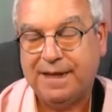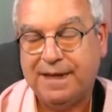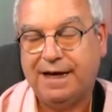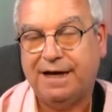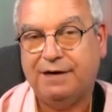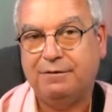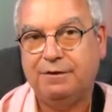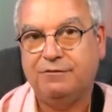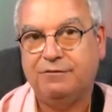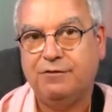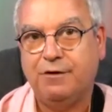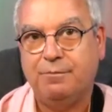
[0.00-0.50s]

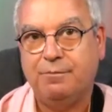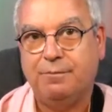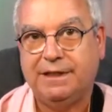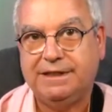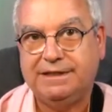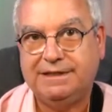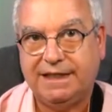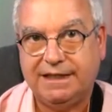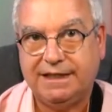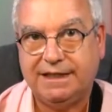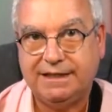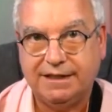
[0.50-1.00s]
However, my
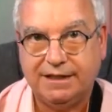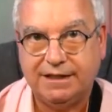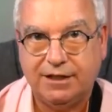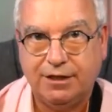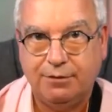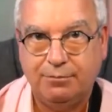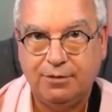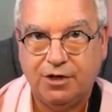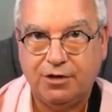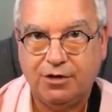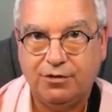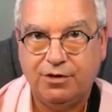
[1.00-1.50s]
dad had
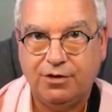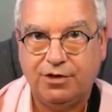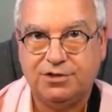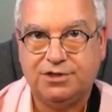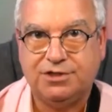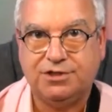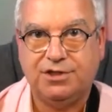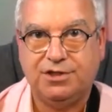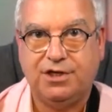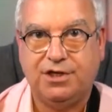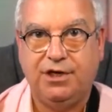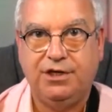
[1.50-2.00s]
come
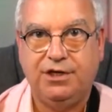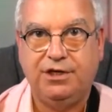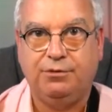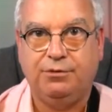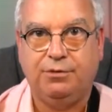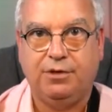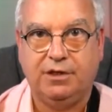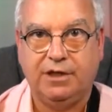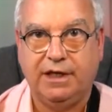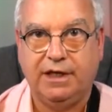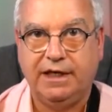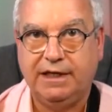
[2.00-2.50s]
across a
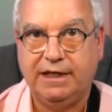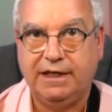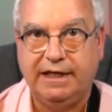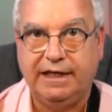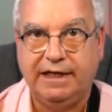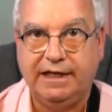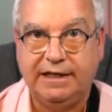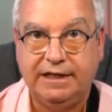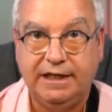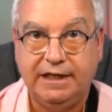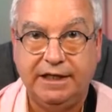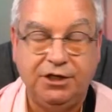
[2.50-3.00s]

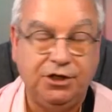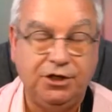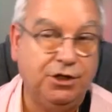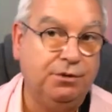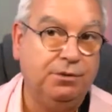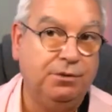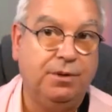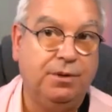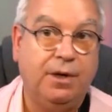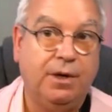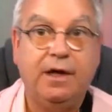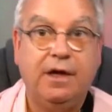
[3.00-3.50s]
ukulele and he
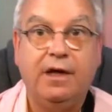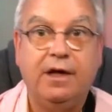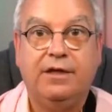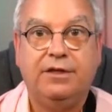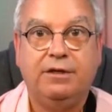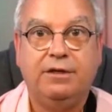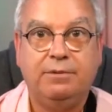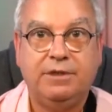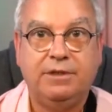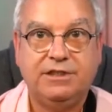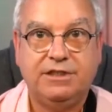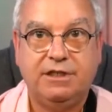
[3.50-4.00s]
knew
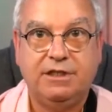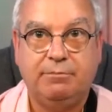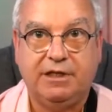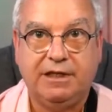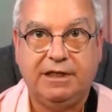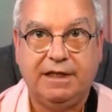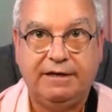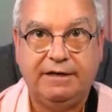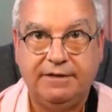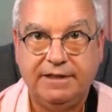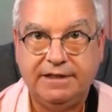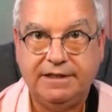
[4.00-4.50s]
there were
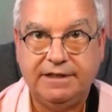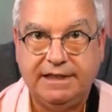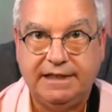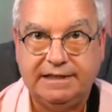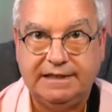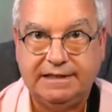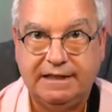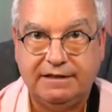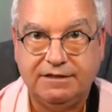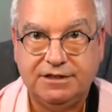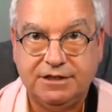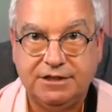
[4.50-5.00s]

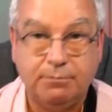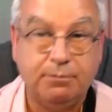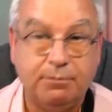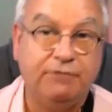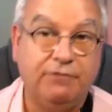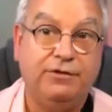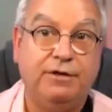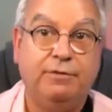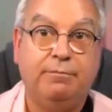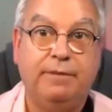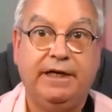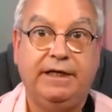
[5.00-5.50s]
similarities. Now, some of
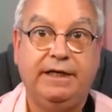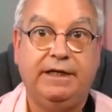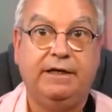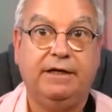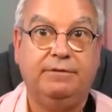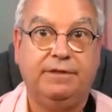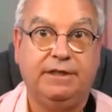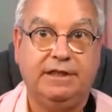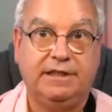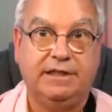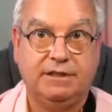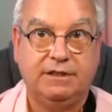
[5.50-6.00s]
you may
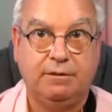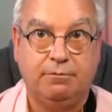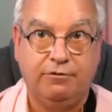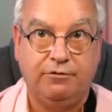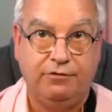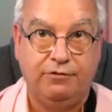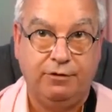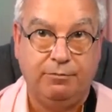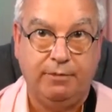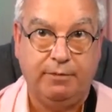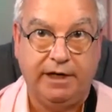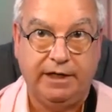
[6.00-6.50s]
know this, some
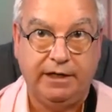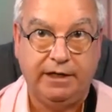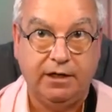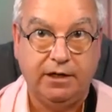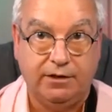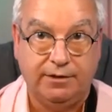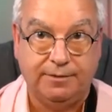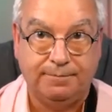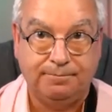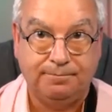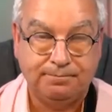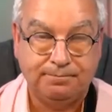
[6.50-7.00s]
of you may not.